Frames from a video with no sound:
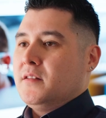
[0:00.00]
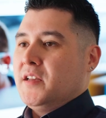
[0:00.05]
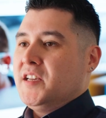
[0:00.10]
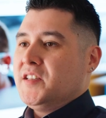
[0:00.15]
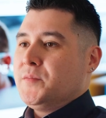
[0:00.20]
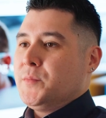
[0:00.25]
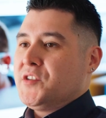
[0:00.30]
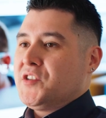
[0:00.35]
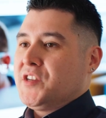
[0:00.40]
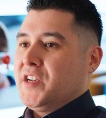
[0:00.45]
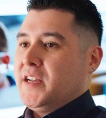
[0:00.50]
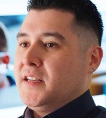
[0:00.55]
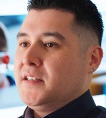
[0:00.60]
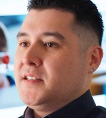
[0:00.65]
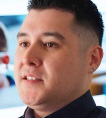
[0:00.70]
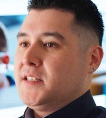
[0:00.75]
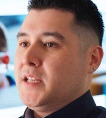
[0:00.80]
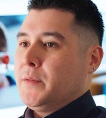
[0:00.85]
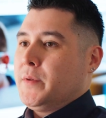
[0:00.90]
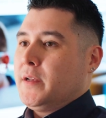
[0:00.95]
These
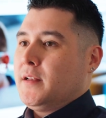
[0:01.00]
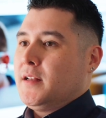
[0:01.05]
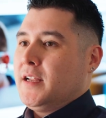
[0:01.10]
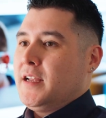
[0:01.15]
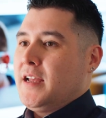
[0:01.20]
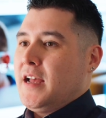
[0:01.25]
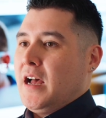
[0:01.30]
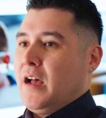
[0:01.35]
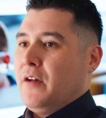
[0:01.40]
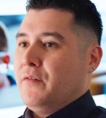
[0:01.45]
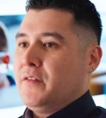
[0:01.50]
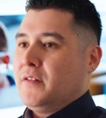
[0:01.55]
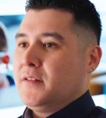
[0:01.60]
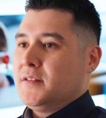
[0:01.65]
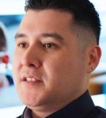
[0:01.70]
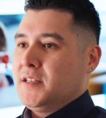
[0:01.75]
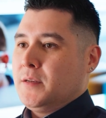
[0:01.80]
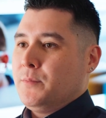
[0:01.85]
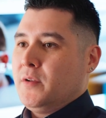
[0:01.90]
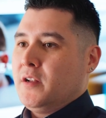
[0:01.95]
machines typically have
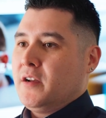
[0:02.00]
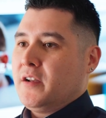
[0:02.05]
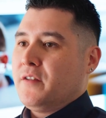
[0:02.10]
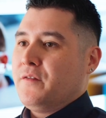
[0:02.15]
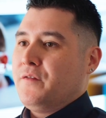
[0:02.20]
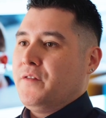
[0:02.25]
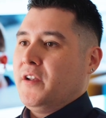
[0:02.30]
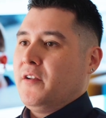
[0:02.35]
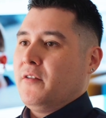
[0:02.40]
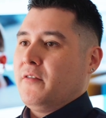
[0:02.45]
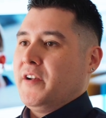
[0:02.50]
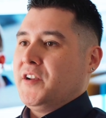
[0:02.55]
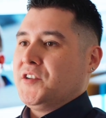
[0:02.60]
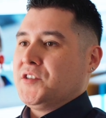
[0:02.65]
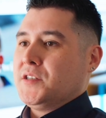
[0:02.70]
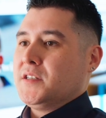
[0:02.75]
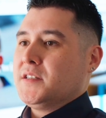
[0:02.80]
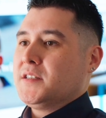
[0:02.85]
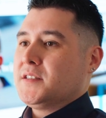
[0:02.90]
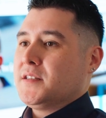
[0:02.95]
simpler
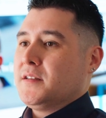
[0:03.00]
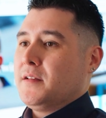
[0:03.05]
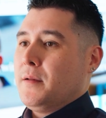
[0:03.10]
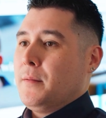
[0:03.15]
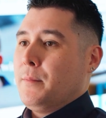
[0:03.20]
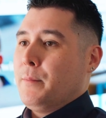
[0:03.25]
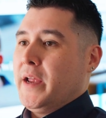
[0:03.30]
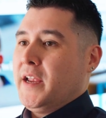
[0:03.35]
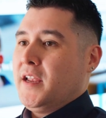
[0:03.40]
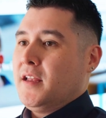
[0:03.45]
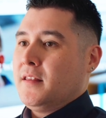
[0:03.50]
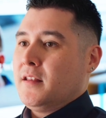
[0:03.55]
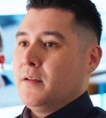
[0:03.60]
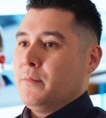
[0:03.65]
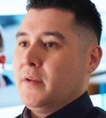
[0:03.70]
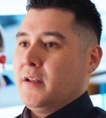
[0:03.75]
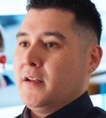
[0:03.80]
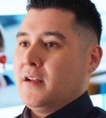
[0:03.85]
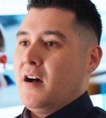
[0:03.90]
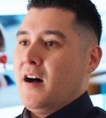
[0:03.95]
configurations, making
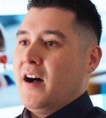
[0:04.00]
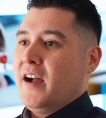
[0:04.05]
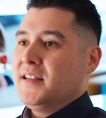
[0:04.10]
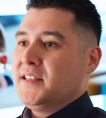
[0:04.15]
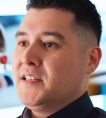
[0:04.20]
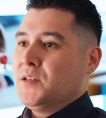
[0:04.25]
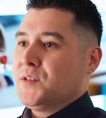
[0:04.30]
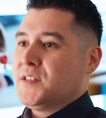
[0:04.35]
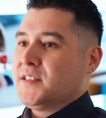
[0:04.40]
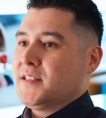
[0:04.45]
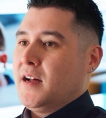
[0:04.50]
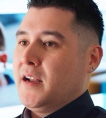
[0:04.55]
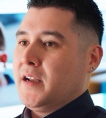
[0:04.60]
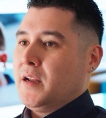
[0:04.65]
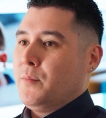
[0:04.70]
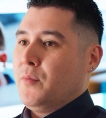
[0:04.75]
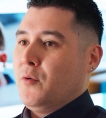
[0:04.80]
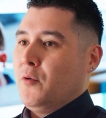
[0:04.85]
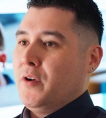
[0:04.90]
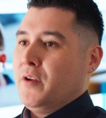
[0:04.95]
them an ideal
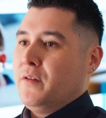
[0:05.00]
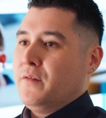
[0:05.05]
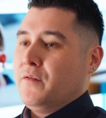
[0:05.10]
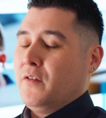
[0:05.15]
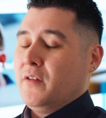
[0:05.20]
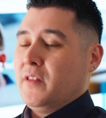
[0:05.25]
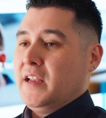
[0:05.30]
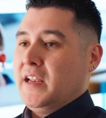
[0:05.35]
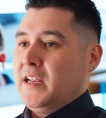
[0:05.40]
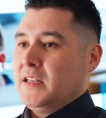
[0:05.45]
starting point for the